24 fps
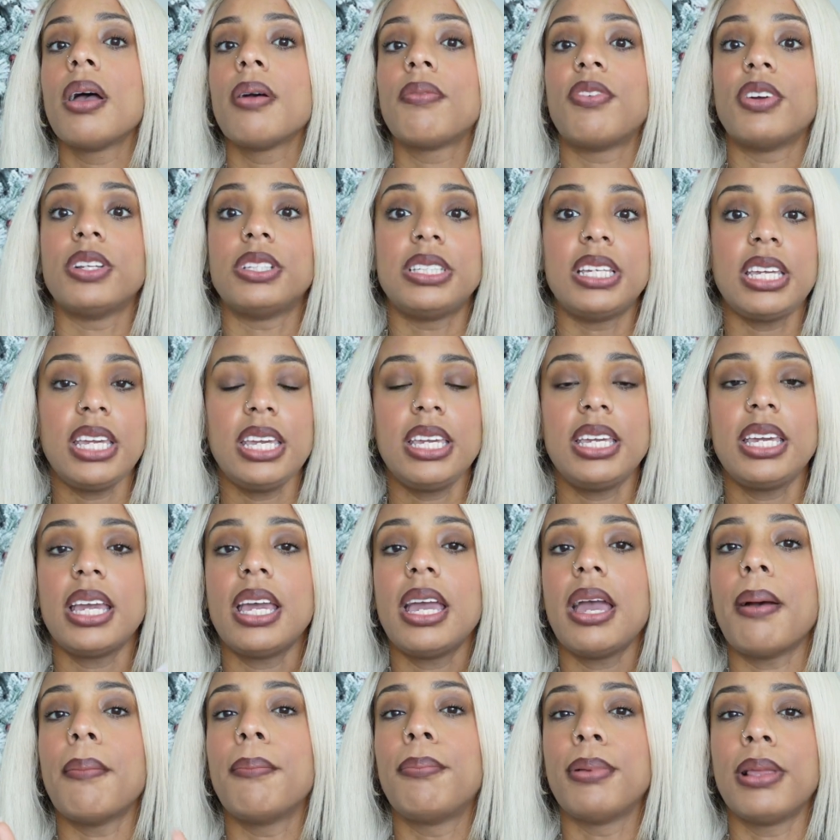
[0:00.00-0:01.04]
fatigue
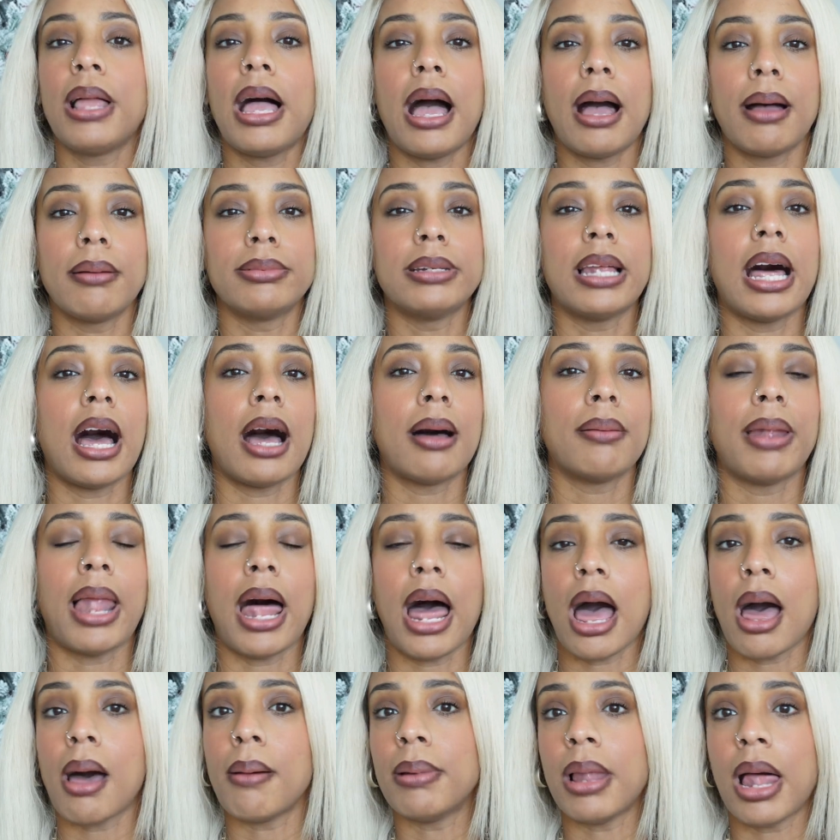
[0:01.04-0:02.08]
it, blah, blah,
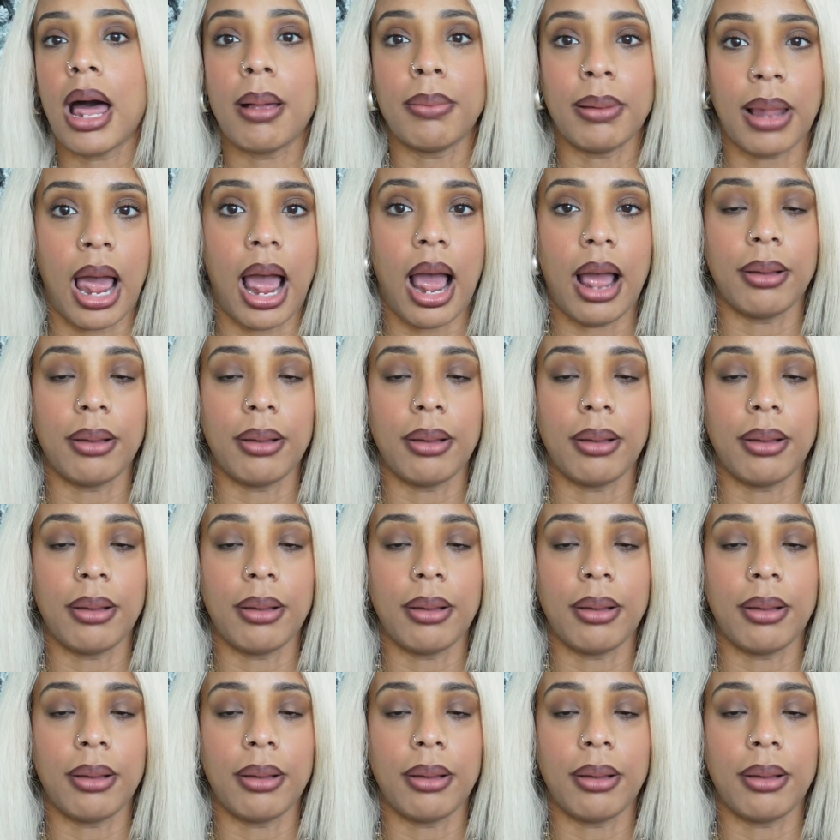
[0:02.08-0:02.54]
blah, blah, blah.